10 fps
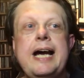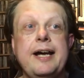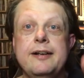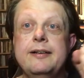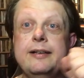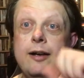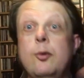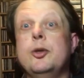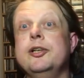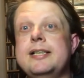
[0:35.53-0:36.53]
and
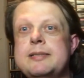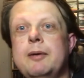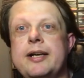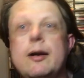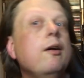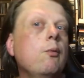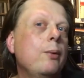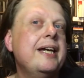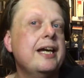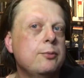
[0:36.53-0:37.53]
oh good, it's my
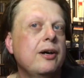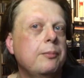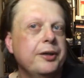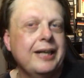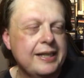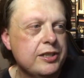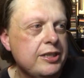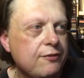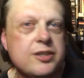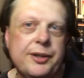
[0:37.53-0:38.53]
weekend where I'm on late
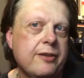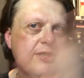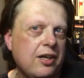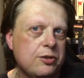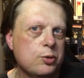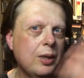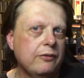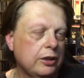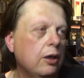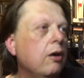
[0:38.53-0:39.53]
shift, so I don't start till
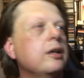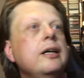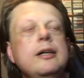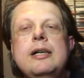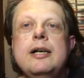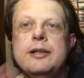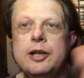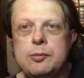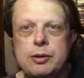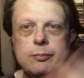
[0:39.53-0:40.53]
12 o'clock,
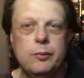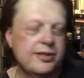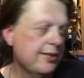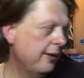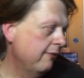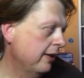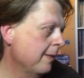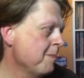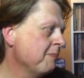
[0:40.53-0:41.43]
no problem whatsoever.